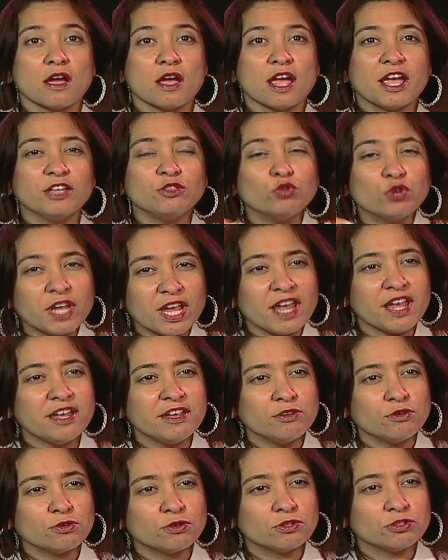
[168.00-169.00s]

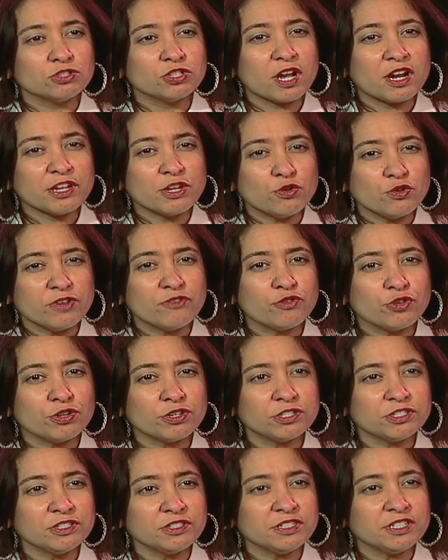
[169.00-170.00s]
educators and
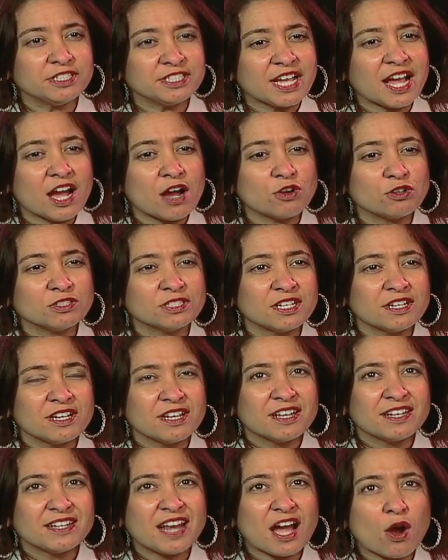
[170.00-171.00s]
universities
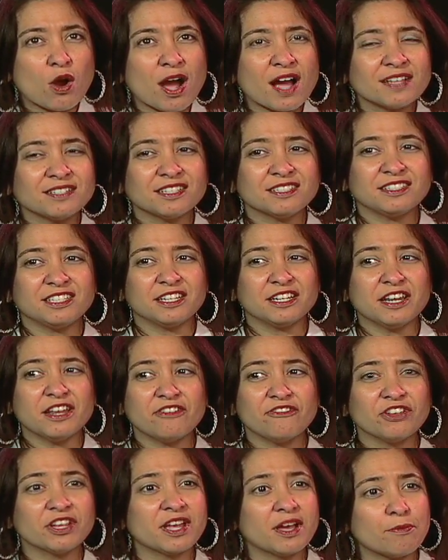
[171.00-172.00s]
now has a
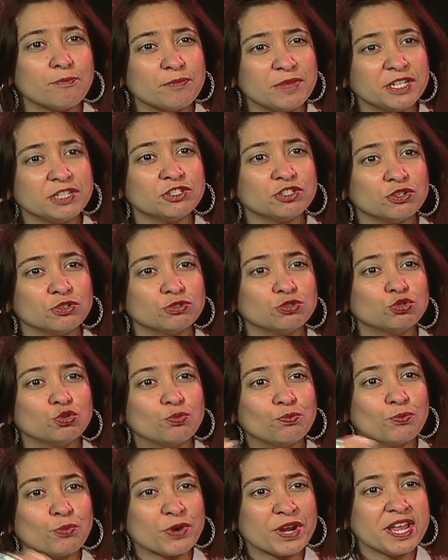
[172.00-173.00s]
significant mission to
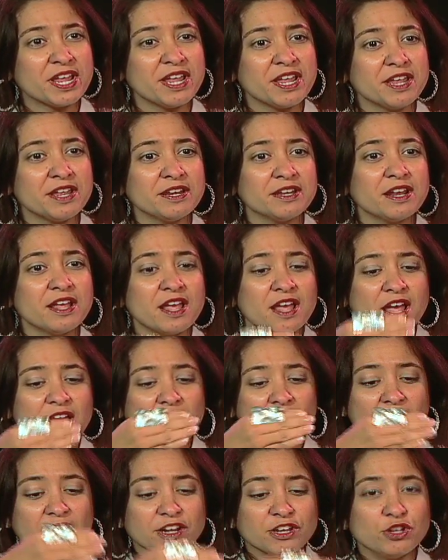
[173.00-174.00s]
bring
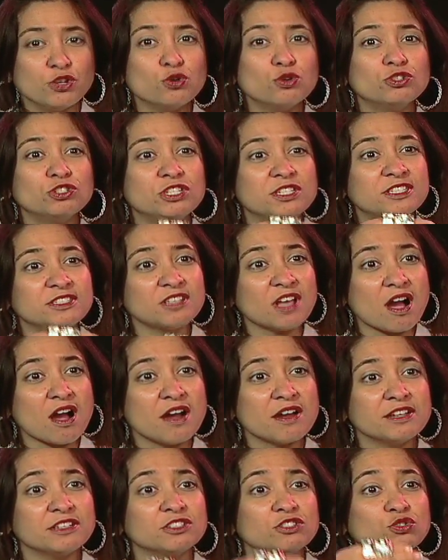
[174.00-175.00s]
and use these
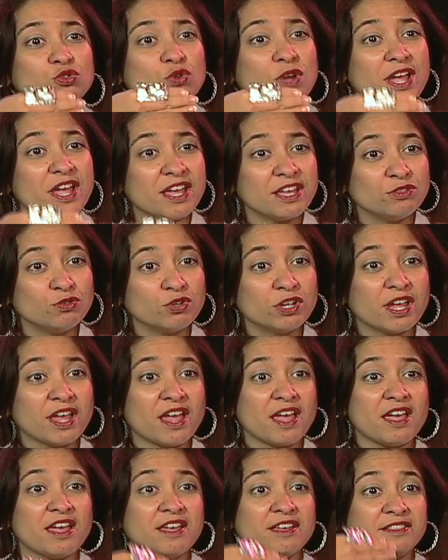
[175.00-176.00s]
science to
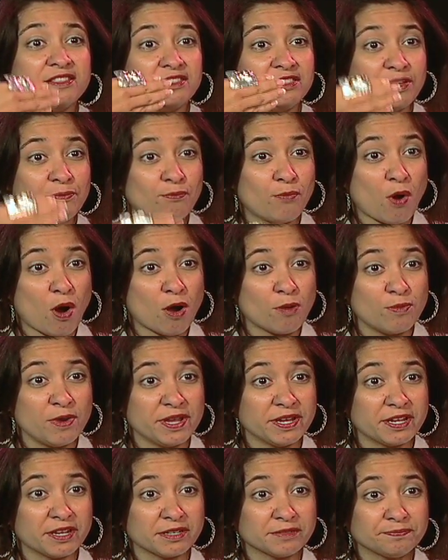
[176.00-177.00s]
educate the
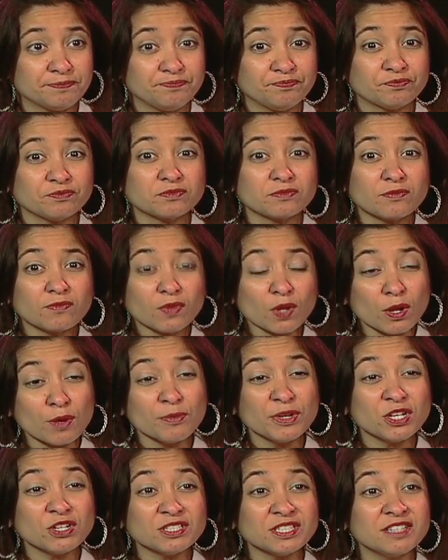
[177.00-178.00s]
public.
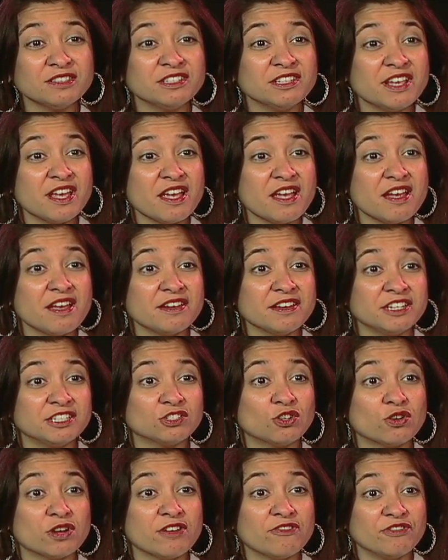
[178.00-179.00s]
Because at the end, it's
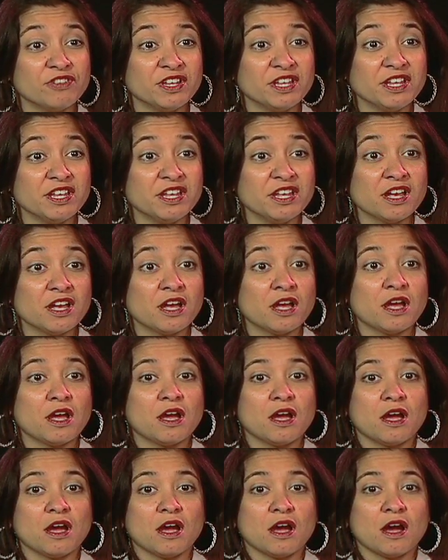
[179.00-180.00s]
going to be
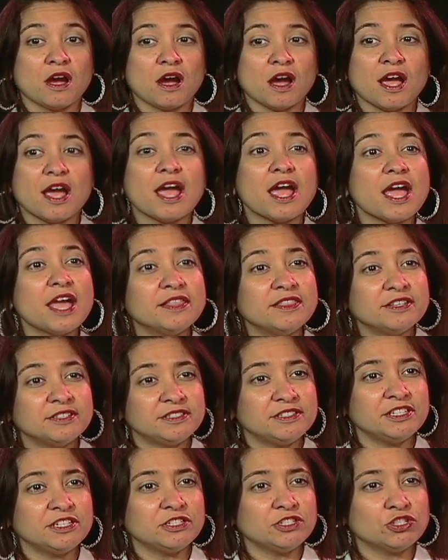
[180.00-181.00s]
a
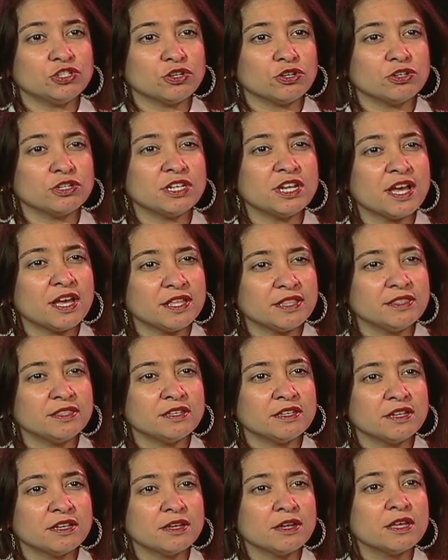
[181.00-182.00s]
decision that
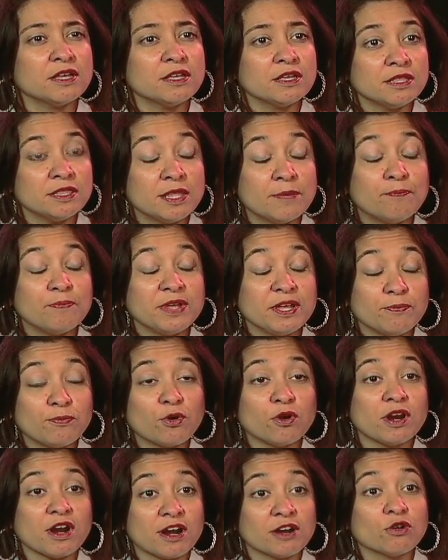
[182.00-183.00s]
the
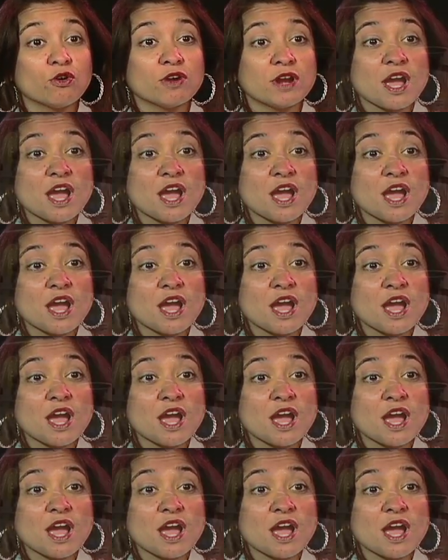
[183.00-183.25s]
people are going to